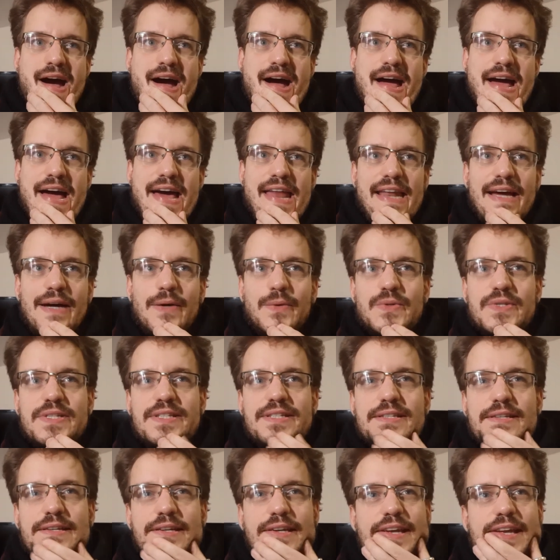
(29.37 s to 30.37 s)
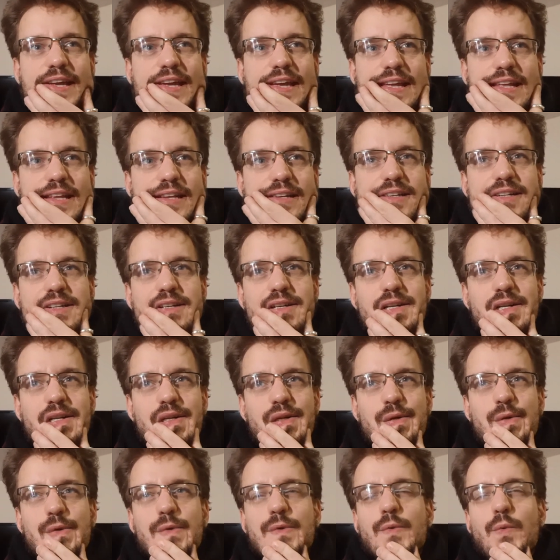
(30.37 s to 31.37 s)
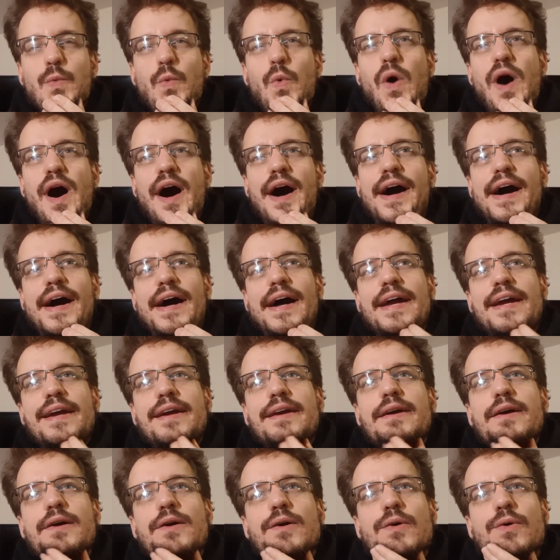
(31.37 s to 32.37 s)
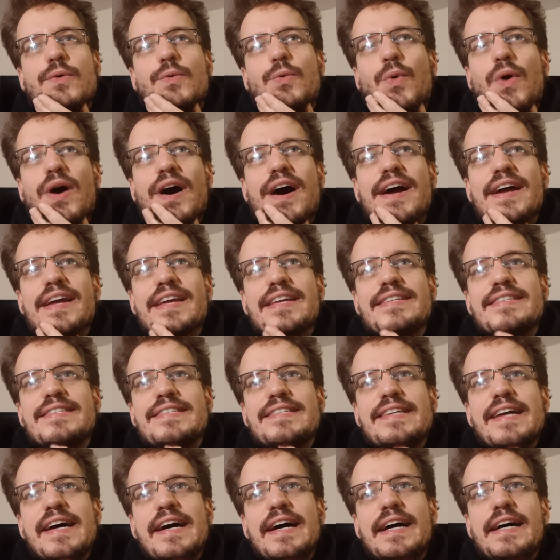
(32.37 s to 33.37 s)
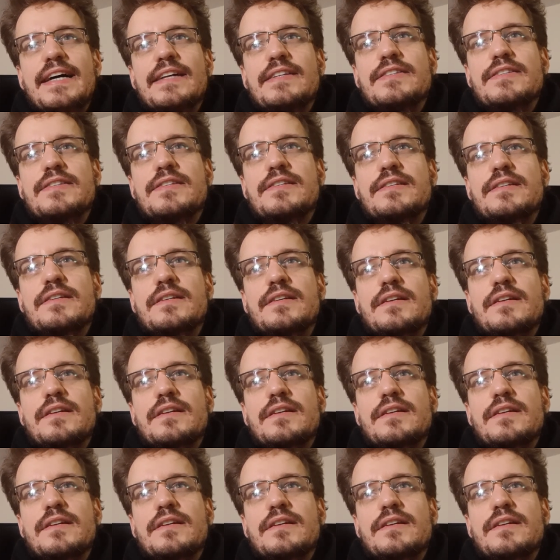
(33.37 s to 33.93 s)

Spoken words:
And I was thinking, why? Why is that?